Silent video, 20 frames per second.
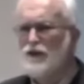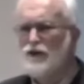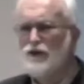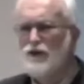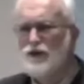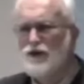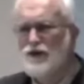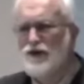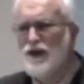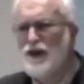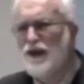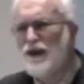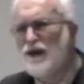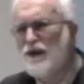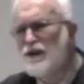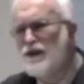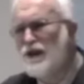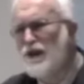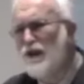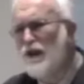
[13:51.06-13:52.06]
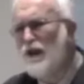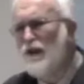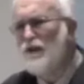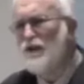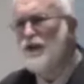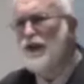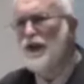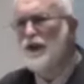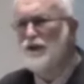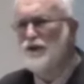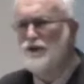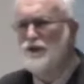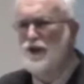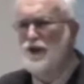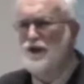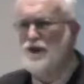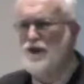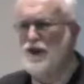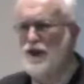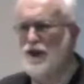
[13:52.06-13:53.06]
crossings of that
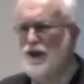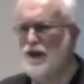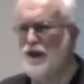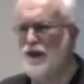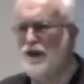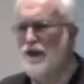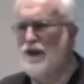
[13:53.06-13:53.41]
frontier